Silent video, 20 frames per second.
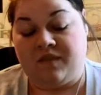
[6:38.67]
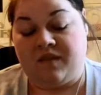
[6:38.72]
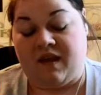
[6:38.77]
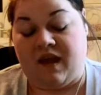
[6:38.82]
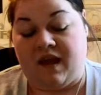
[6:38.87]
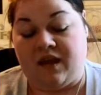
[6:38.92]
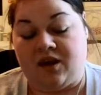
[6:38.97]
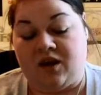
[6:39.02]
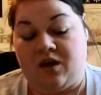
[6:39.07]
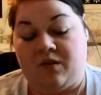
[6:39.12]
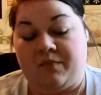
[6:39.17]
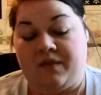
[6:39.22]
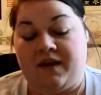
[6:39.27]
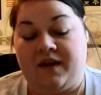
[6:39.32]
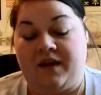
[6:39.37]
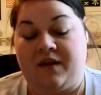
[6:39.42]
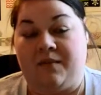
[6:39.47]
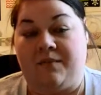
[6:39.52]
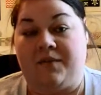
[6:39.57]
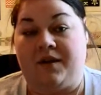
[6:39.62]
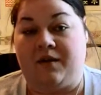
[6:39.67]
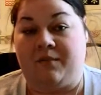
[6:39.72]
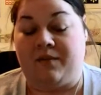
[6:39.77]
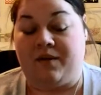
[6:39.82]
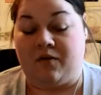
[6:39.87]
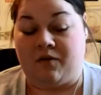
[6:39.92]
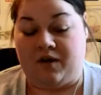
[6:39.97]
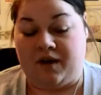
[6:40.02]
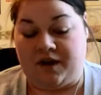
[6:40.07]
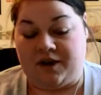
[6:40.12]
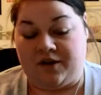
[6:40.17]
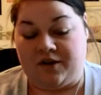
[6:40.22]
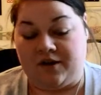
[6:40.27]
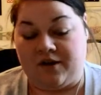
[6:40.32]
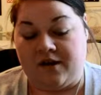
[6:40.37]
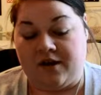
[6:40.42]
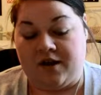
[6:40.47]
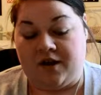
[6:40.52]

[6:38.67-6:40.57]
Tylenol PM, and a pill cutter.